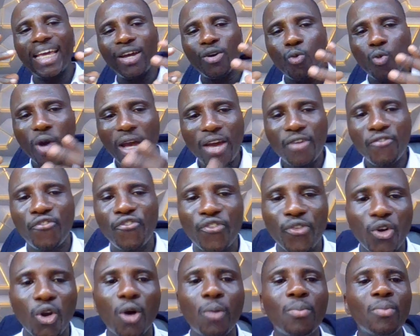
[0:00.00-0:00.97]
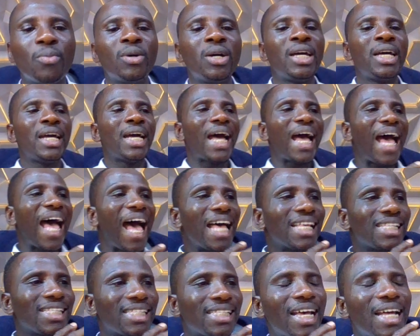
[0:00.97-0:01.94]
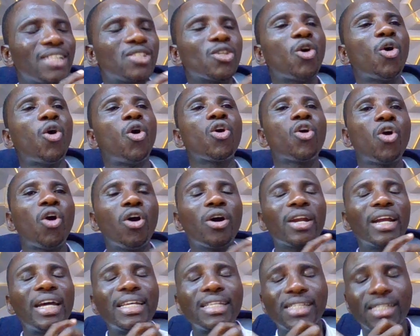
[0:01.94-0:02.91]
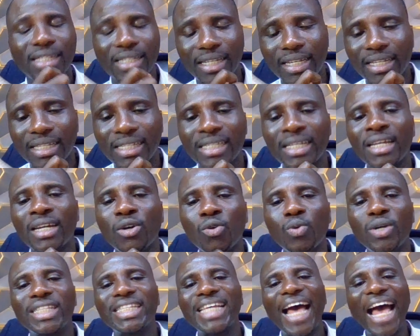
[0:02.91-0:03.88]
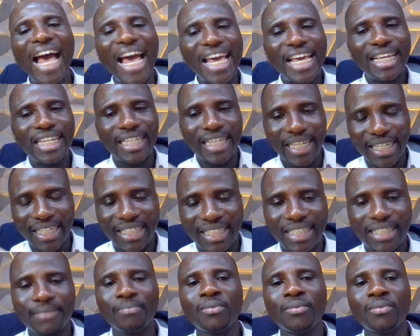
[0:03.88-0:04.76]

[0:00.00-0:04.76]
away from assets or currencies with high yield,